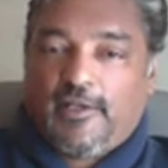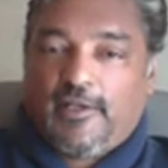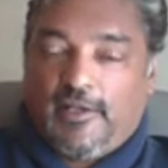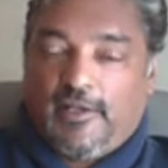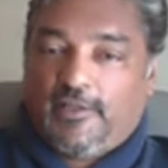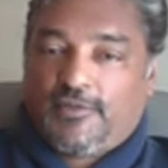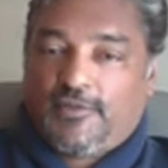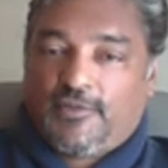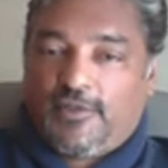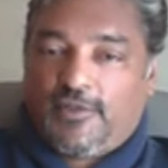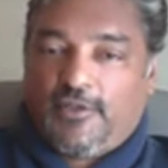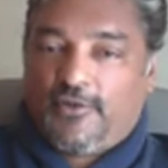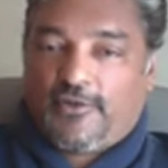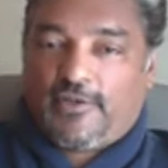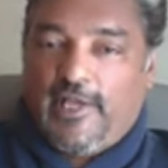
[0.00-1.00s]
and this is in
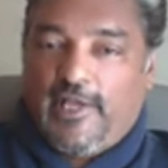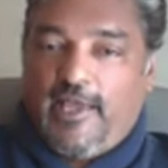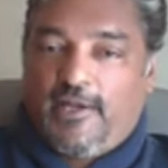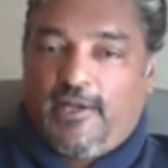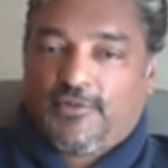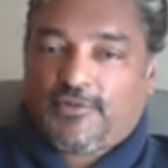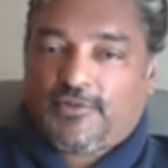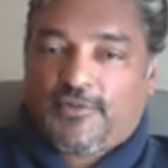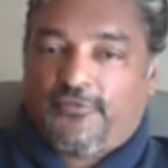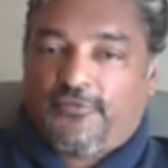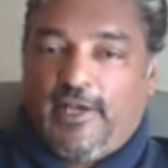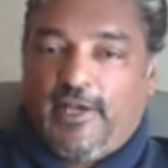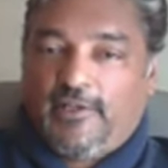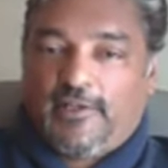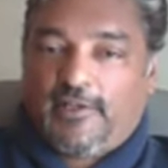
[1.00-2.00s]
the early 80s, to
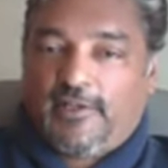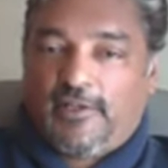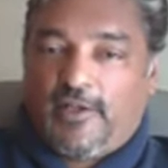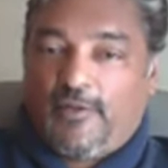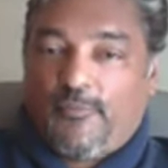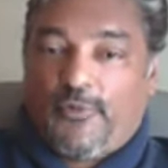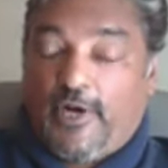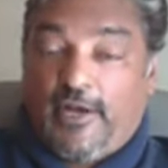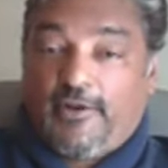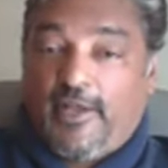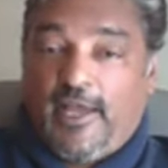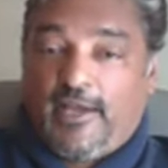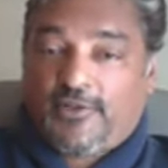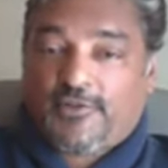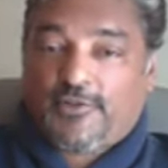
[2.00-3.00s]
find a brown
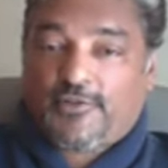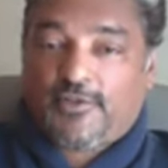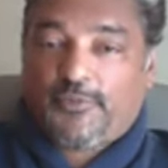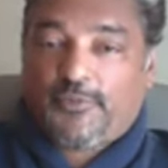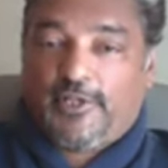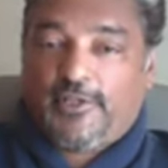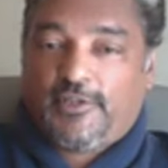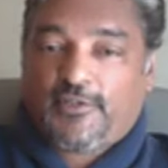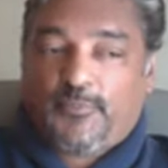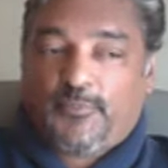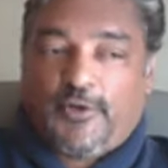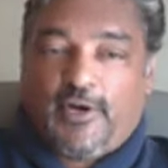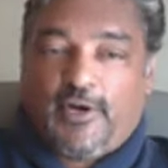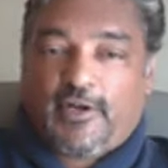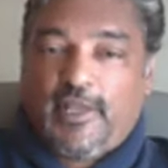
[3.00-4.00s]
actor to play this
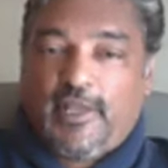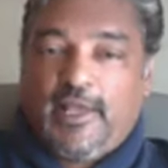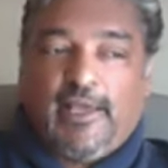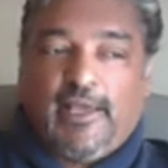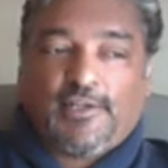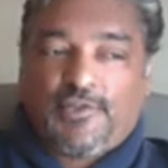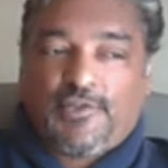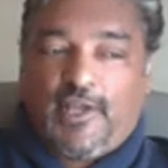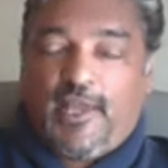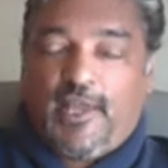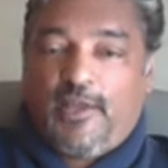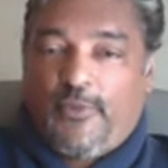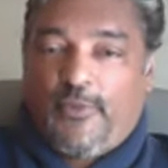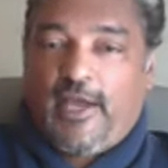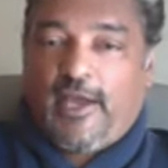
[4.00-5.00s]
part. And she
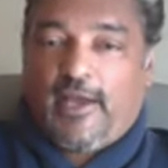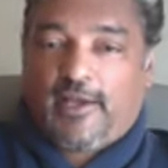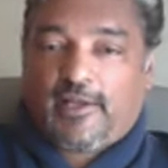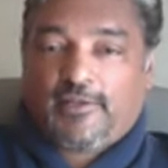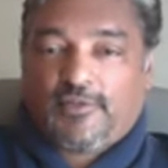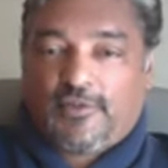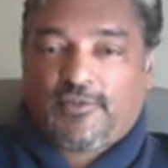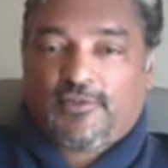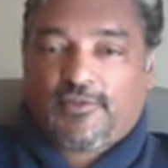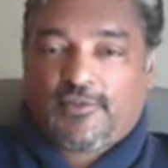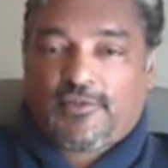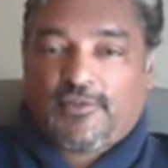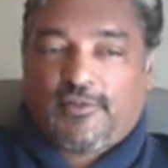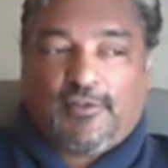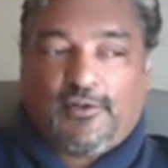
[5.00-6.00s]
came back,
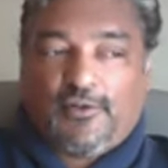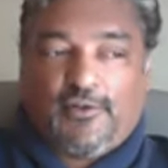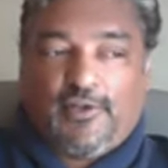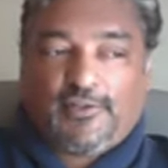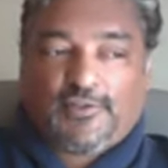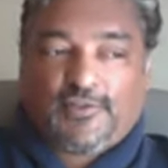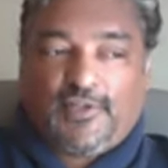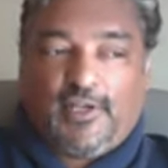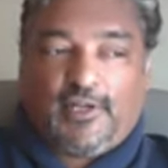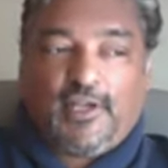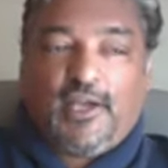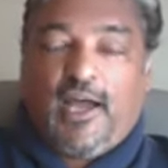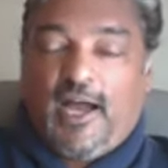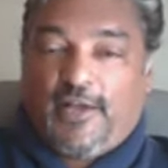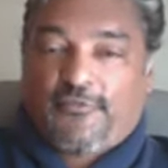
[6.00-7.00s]
and said,
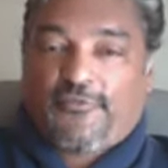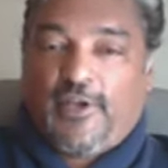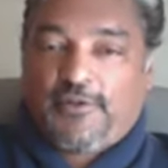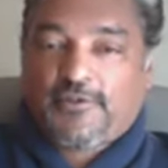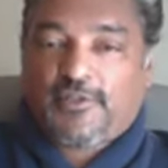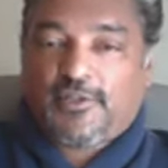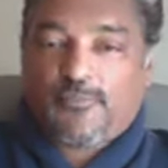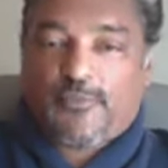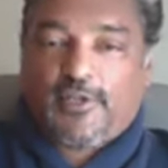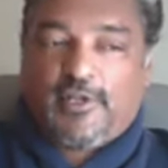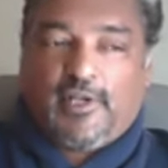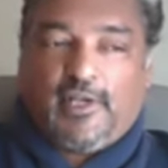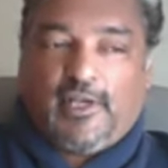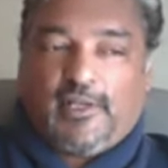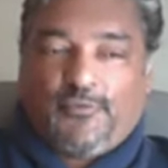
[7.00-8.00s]
"I found him."
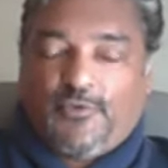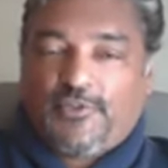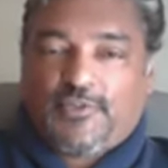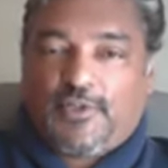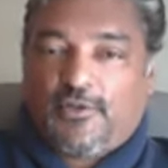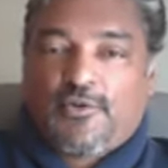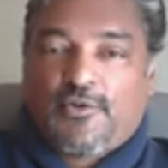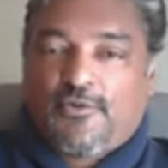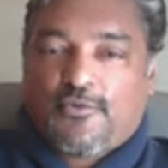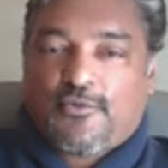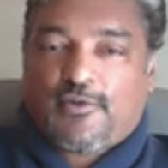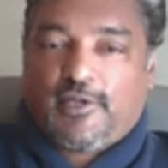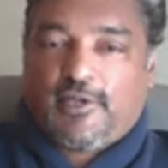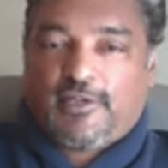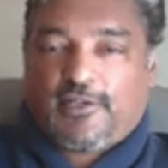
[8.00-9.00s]
And we said, "Who?"
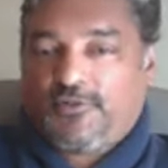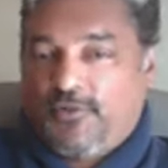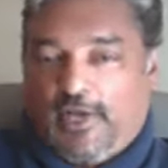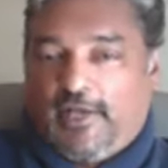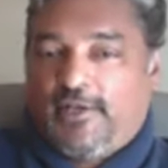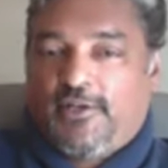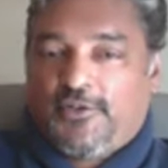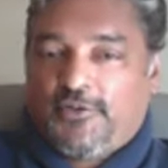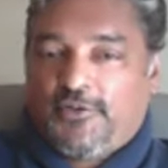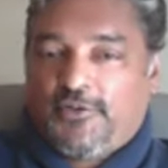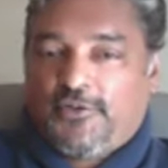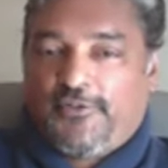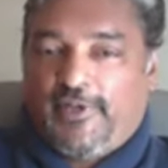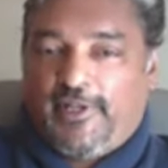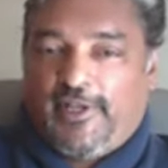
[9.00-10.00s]
Because I didn't know of
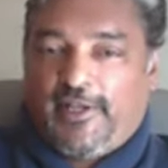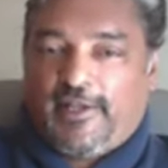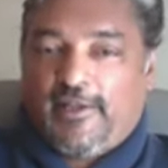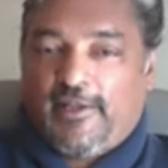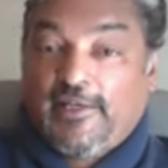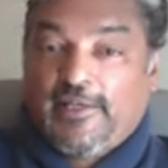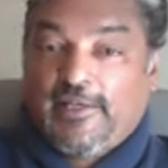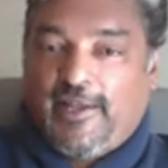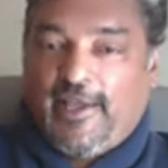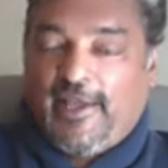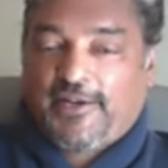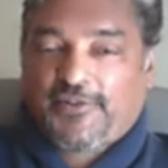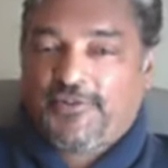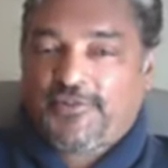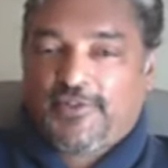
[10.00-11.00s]
any Indian
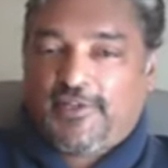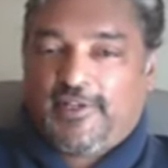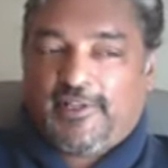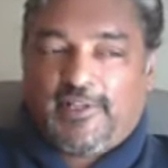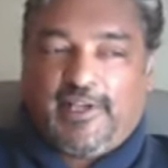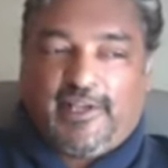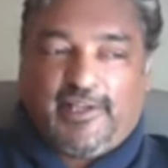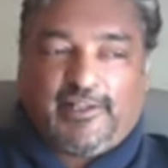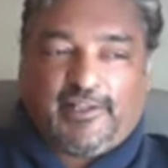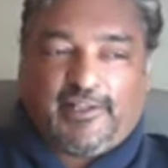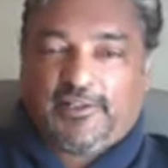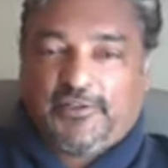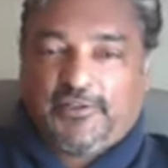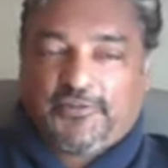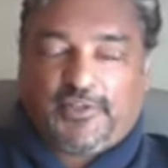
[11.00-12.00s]
actors in LA, let
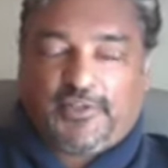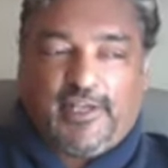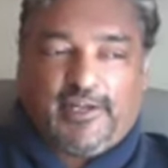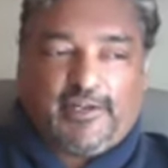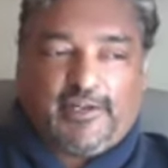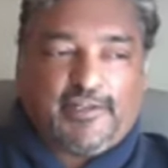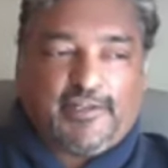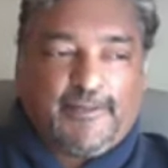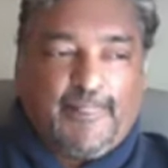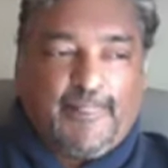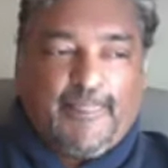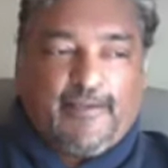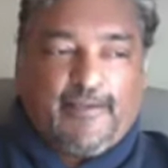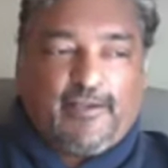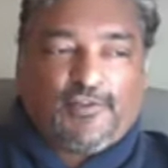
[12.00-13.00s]
alone Canada.
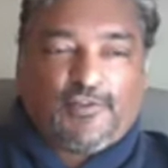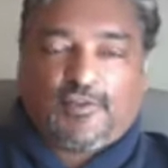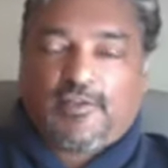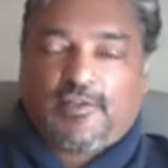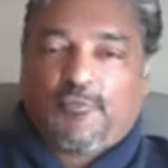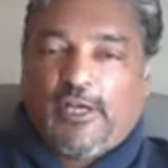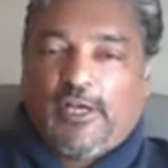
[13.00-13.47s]
She said, "Well,